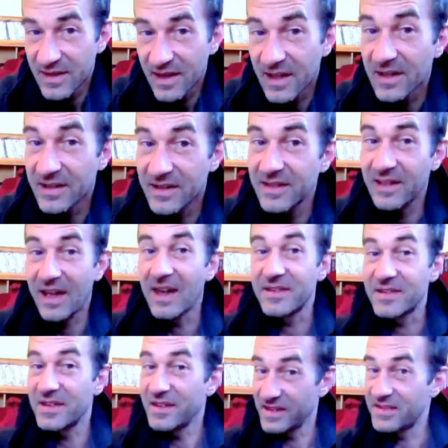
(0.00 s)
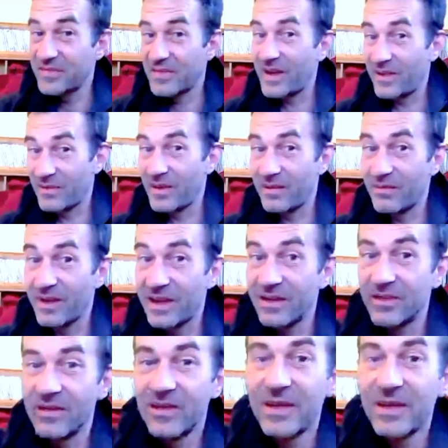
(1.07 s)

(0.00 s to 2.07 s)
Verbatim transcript: And yes, it is very real.